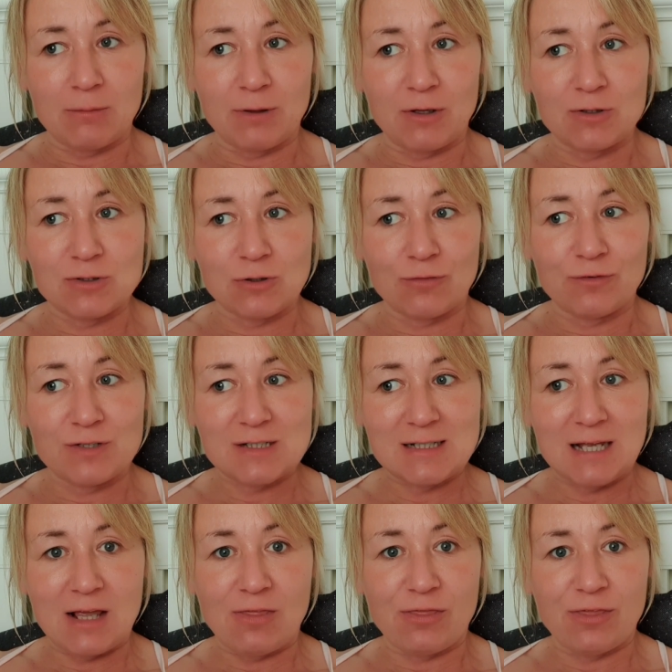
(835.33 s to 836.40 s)
because
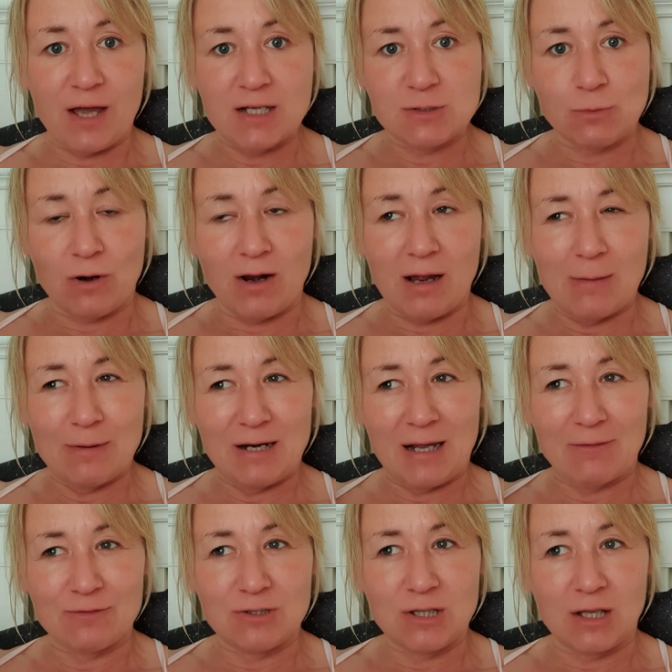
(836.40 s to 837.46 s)
obviously that's where I am and I
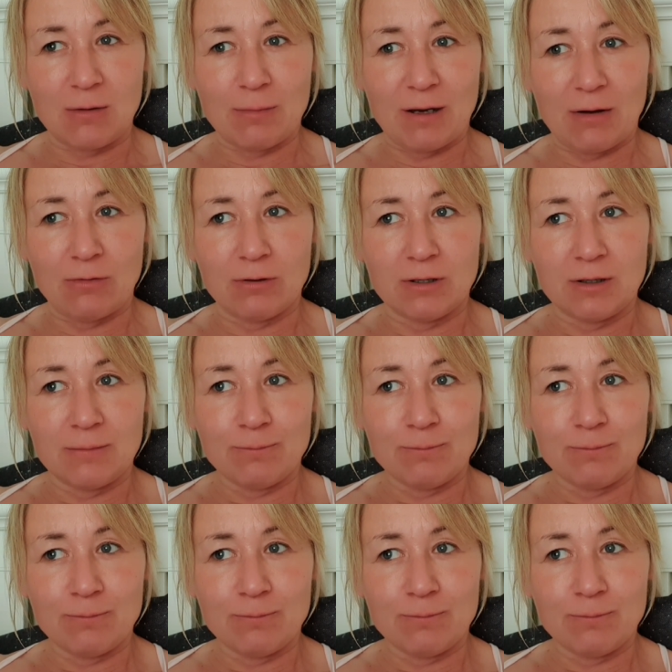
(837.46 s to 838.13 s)
have to think about